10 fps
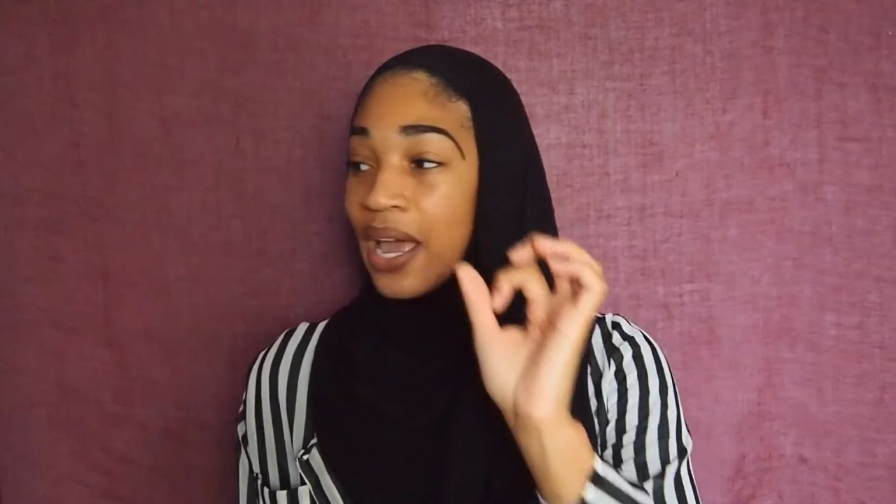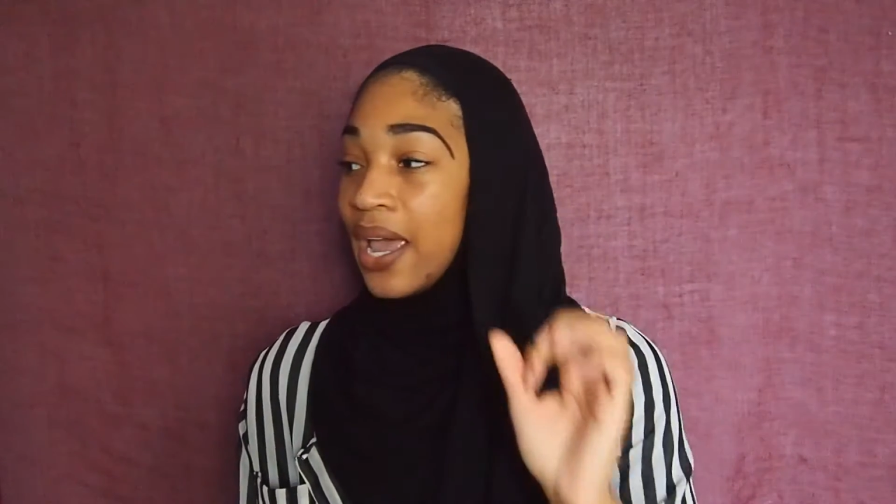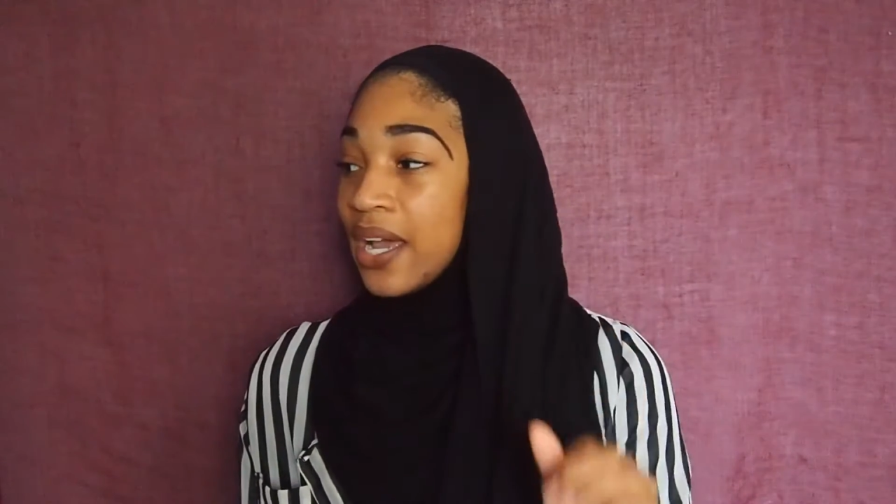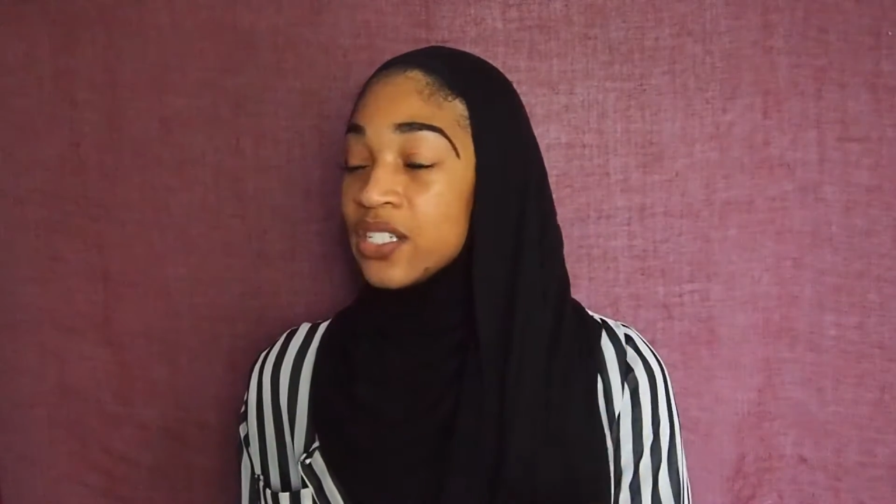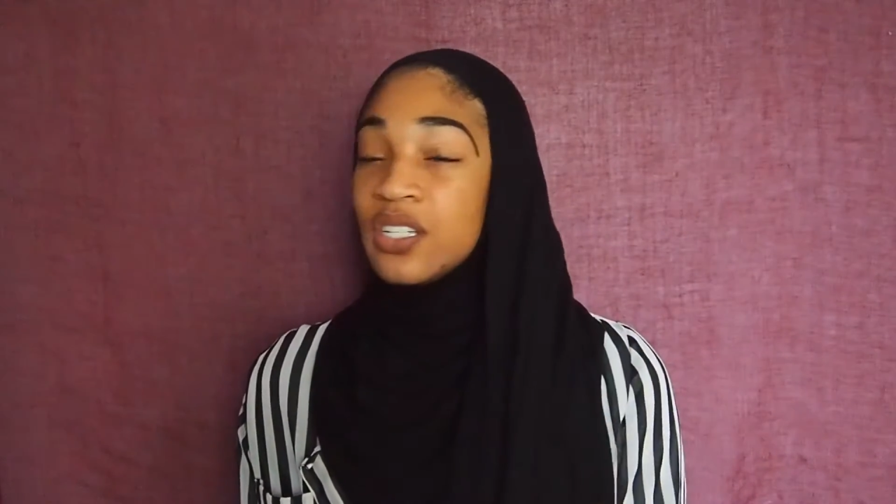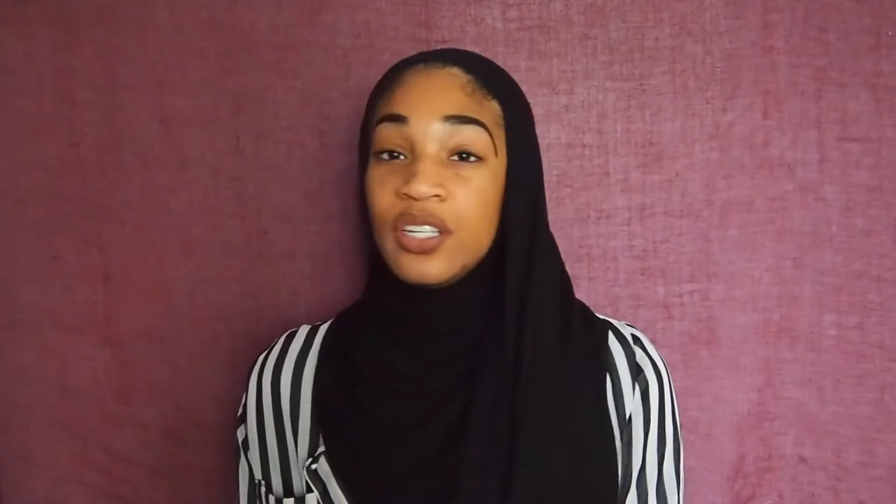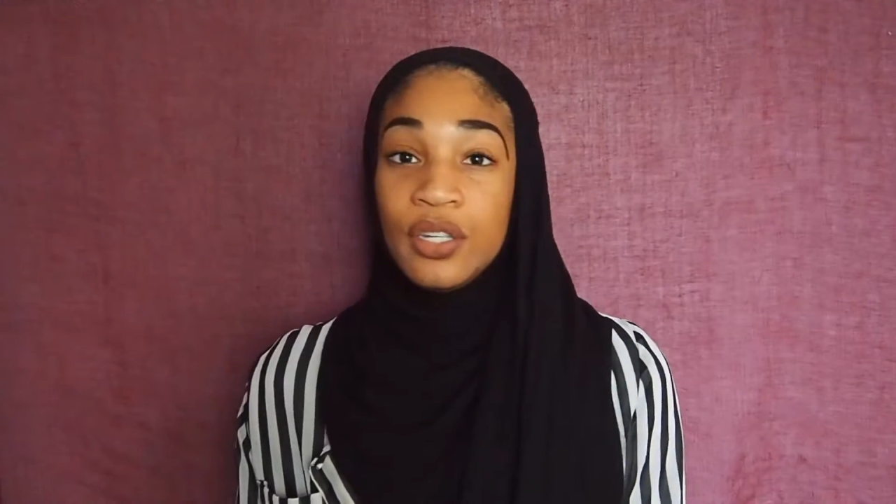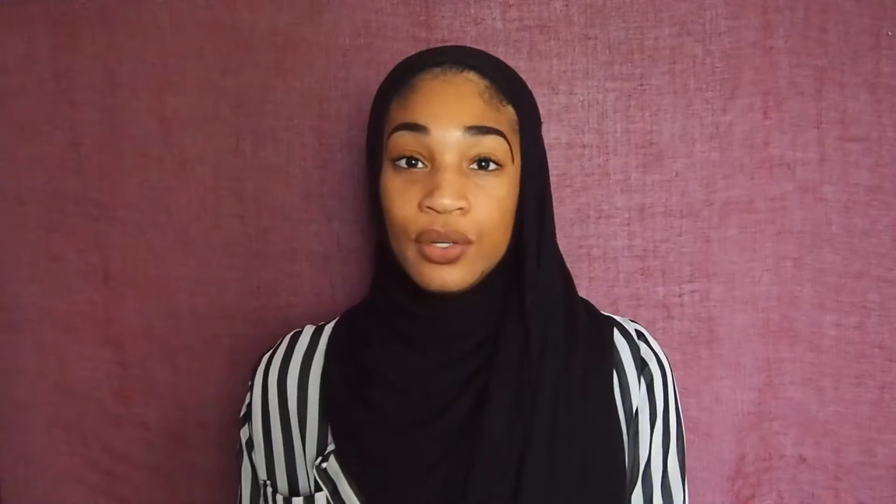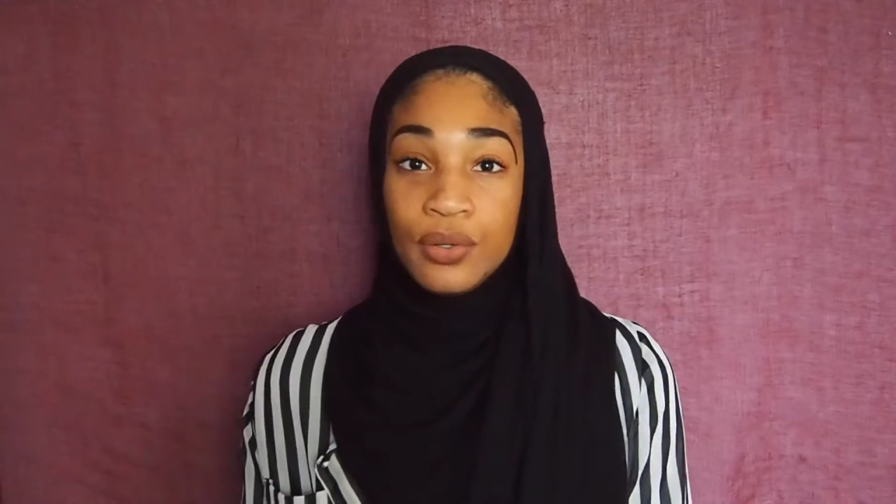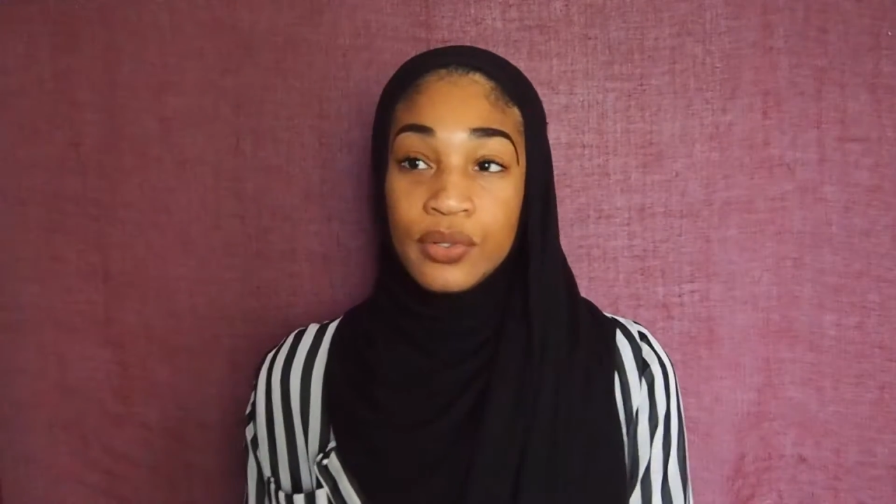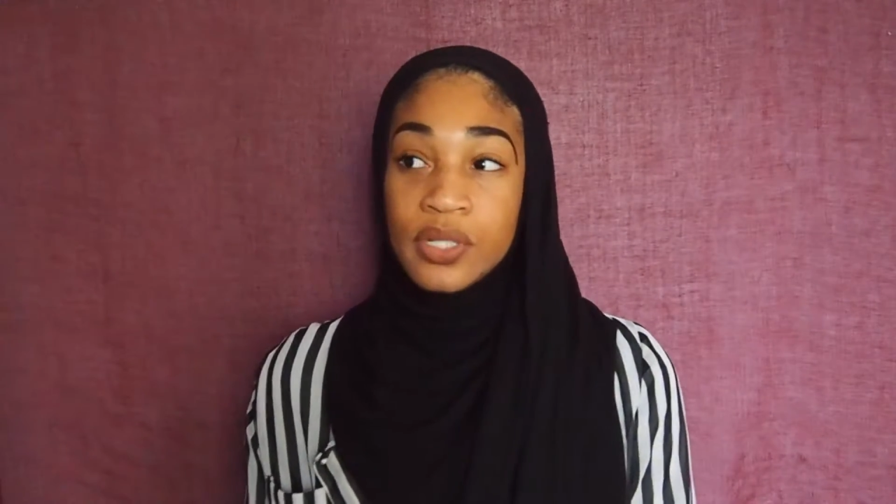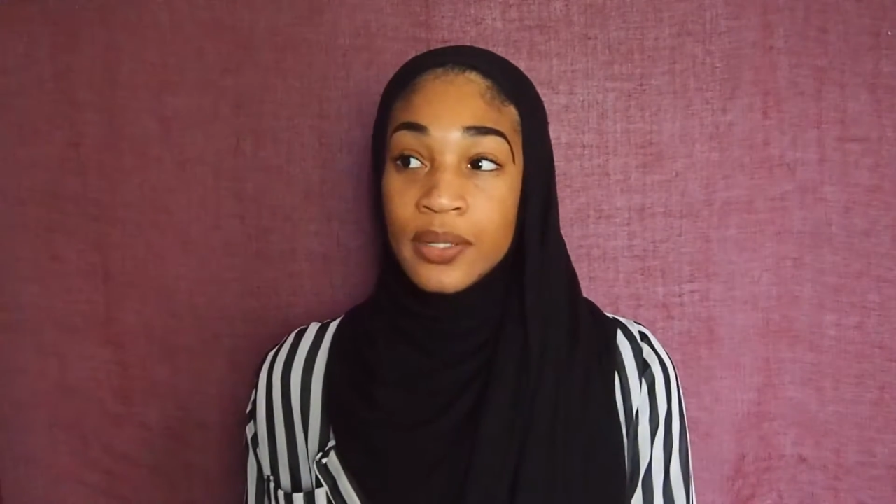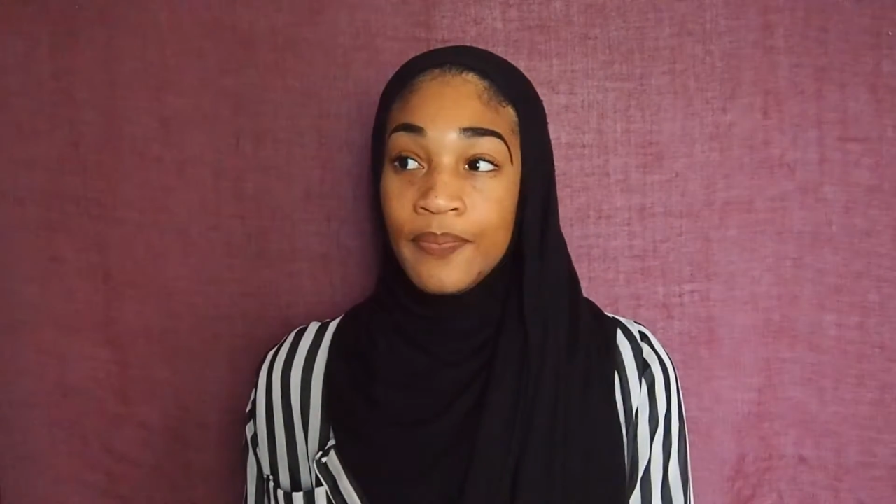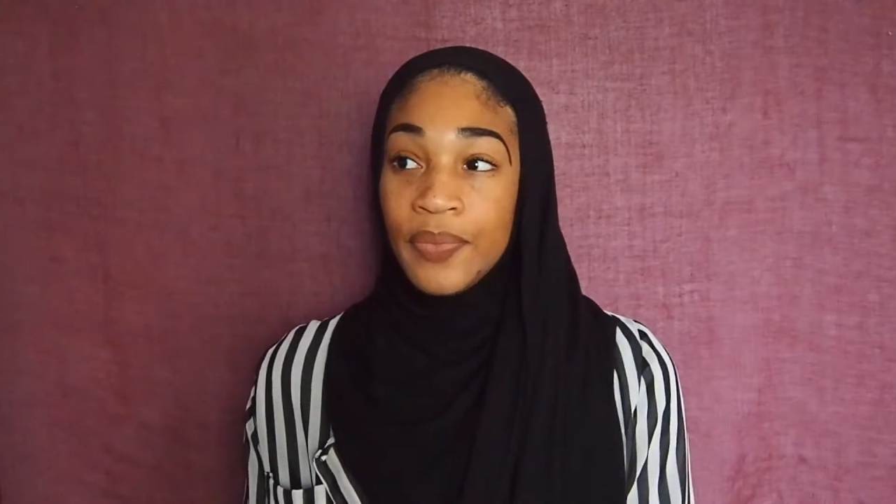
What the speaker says: I actually use